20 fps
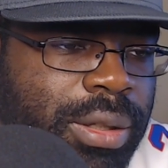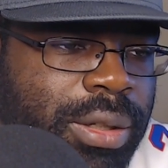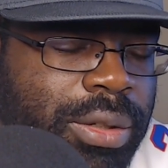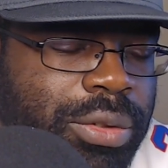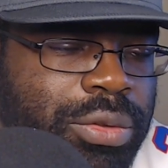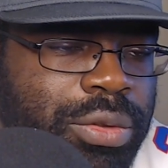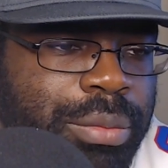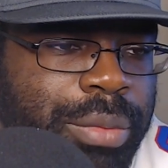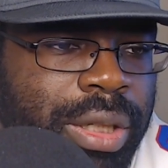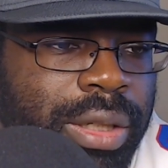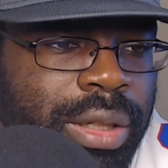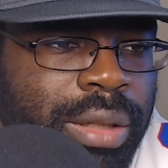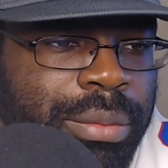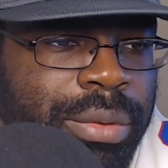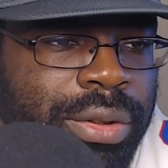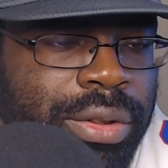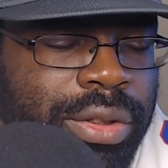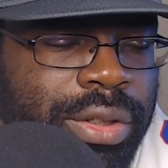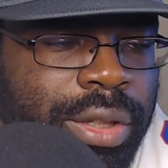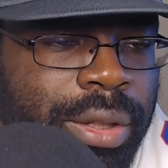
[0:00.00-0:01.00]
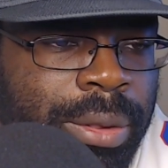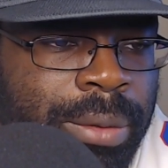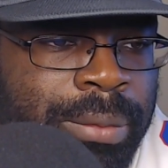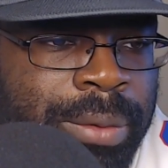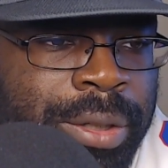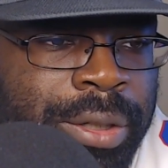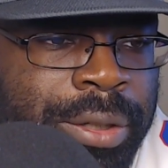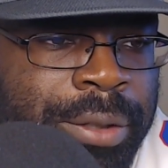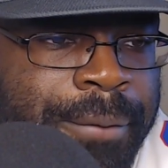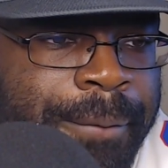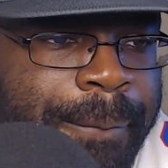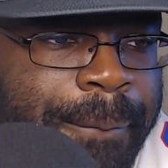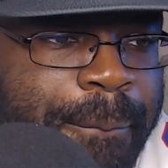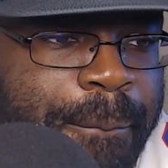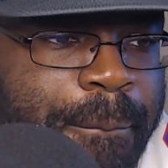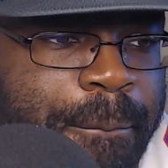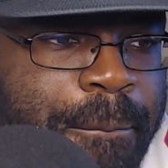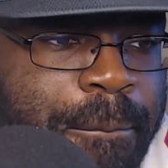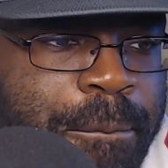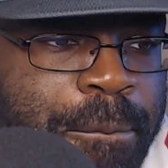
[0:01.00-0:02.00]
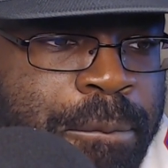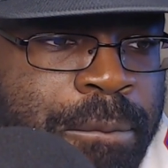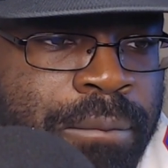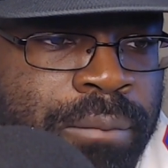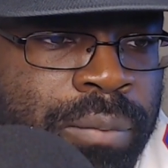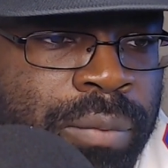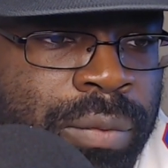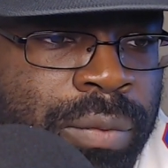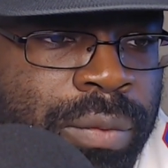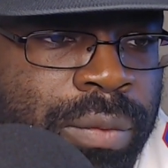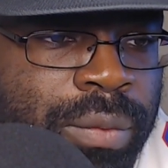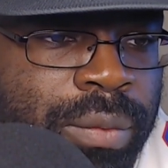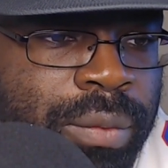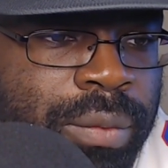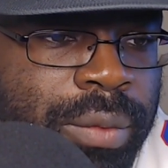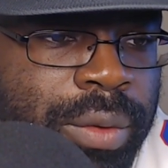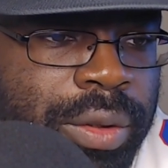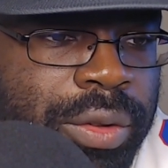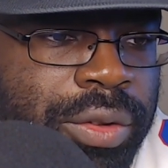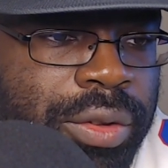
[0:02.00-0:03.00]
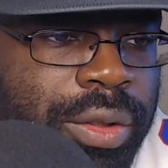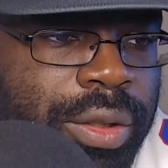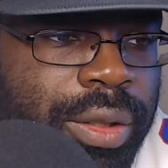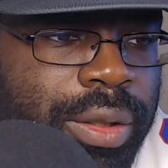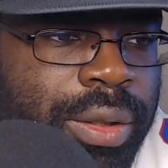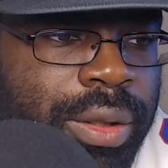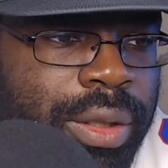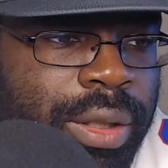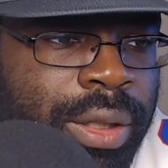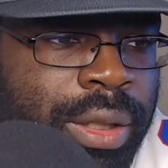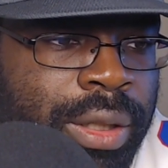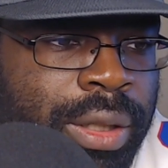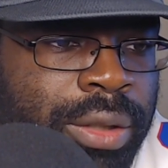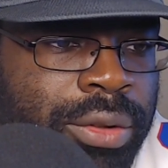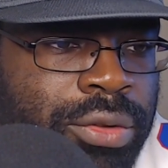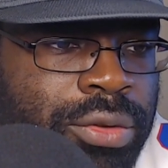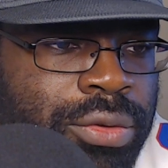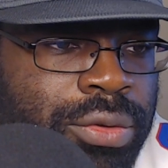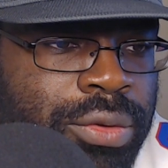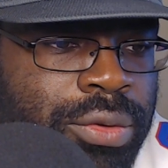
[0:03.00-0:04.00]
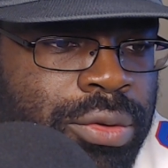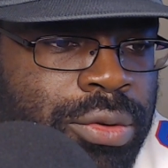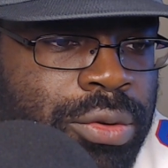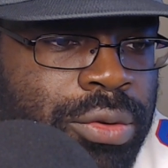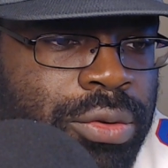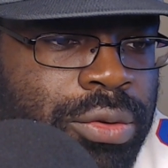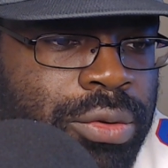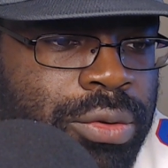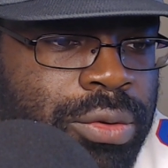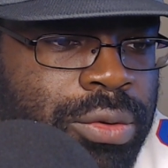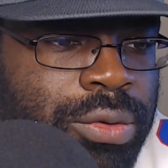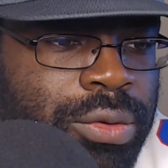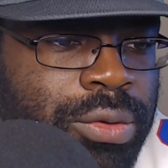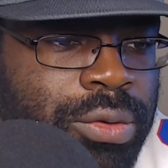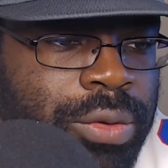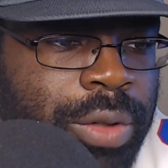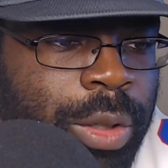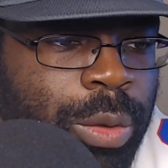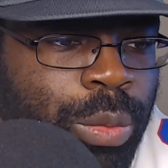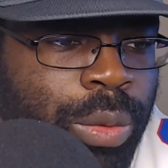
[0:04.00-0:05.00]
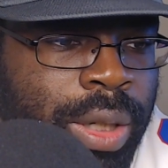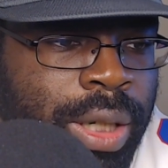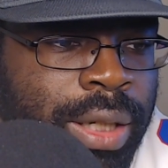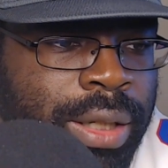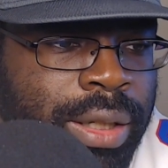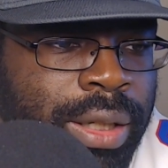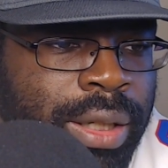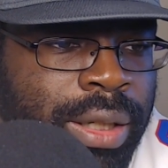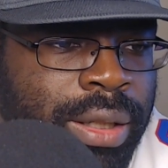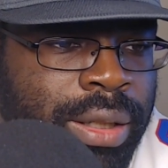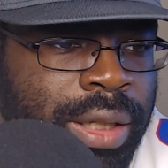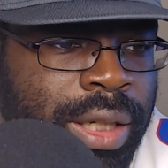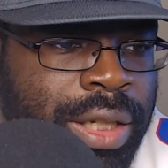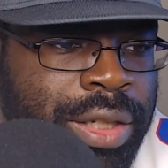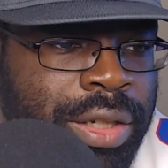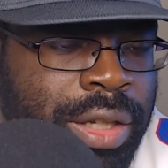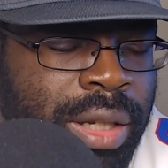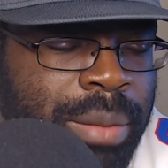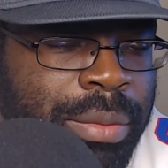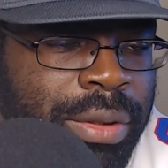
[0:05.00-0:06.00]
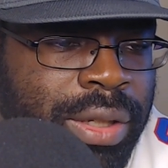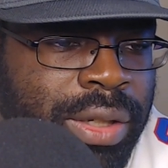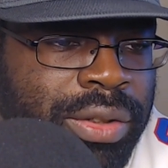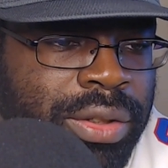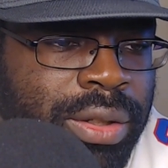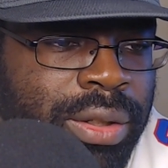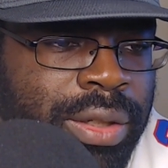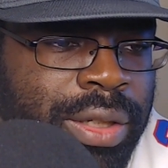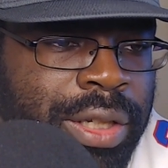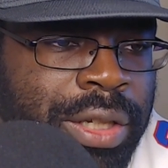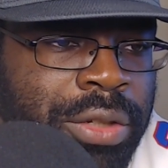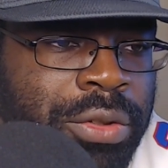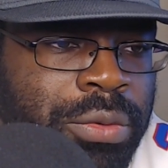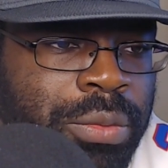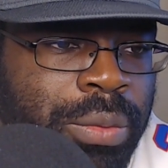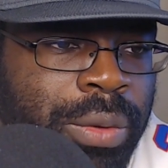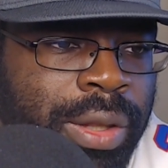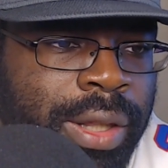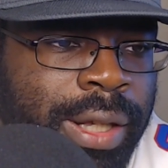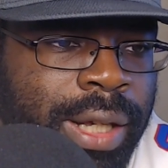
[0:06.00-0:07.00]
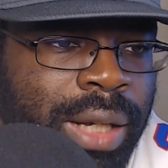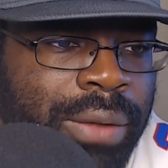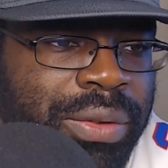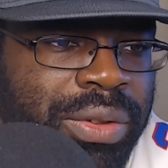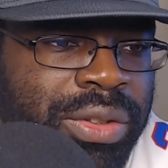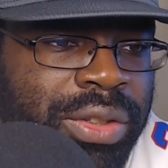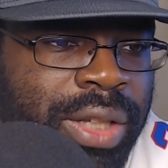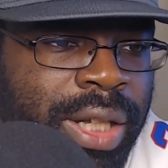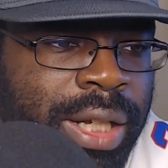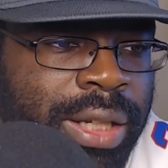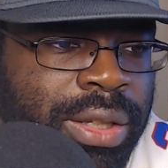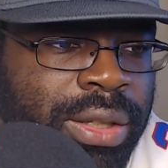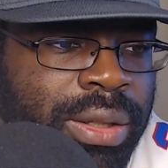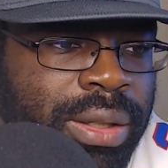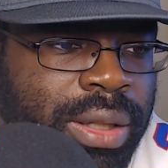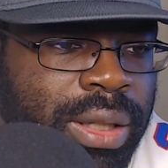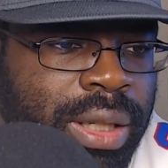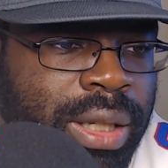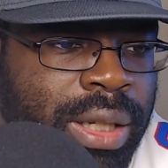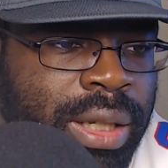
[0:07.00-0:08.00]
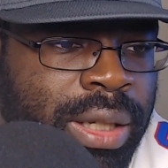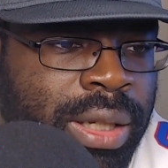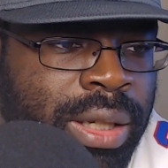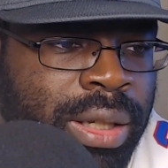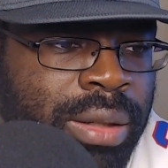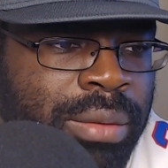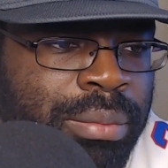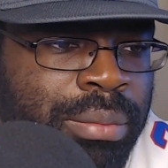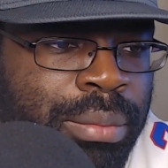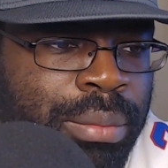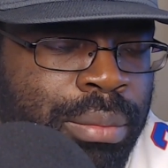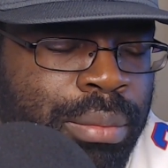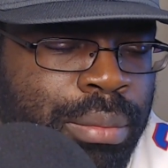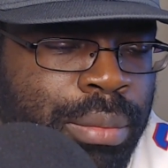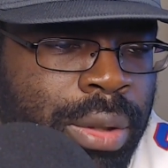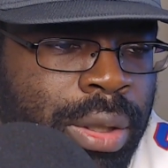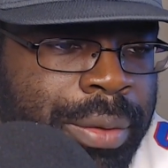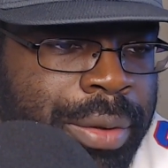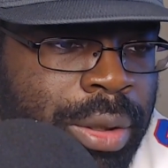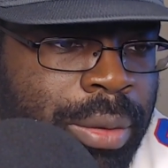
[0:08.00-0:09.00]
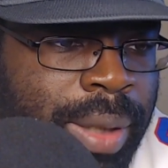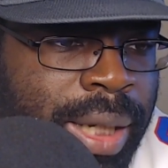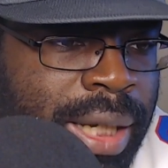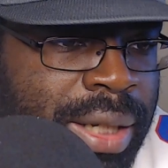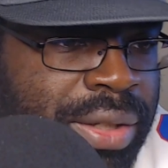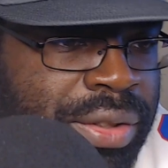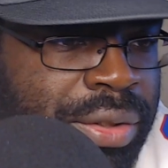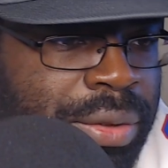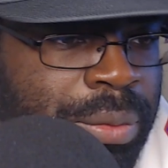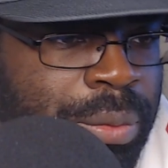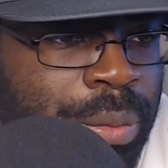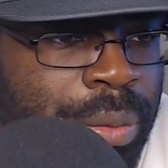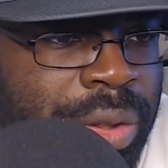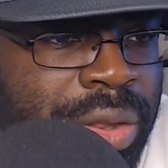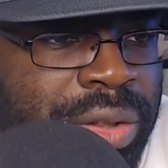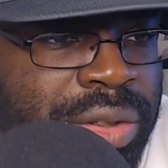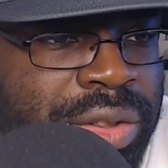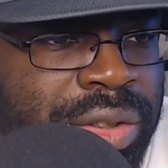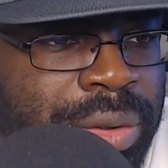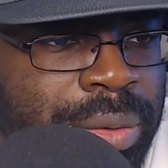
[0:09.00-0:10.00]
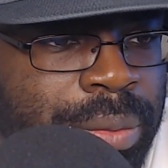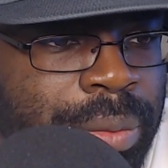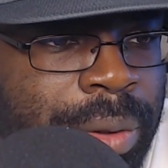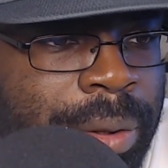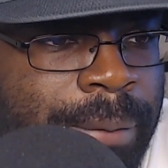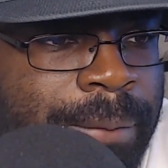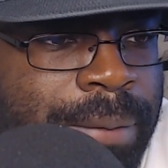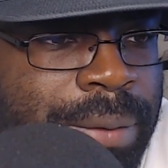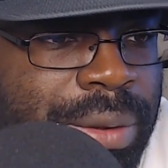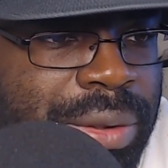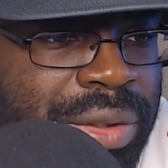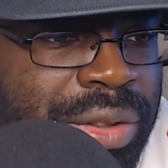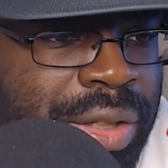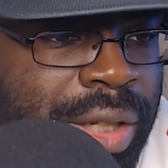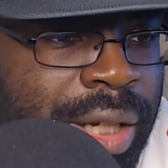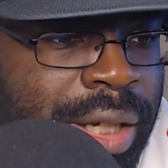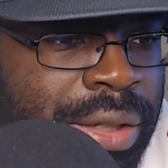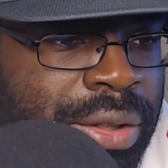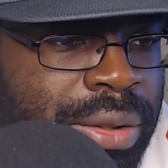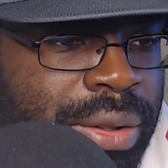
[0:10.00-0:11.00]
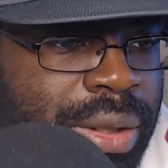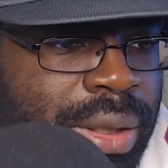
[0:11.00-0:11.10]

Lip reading: Tremaine Edmonds had 3. Let's see. Trey White and AJ Epinesa each with half a sack, and Mario Addison with a full sack.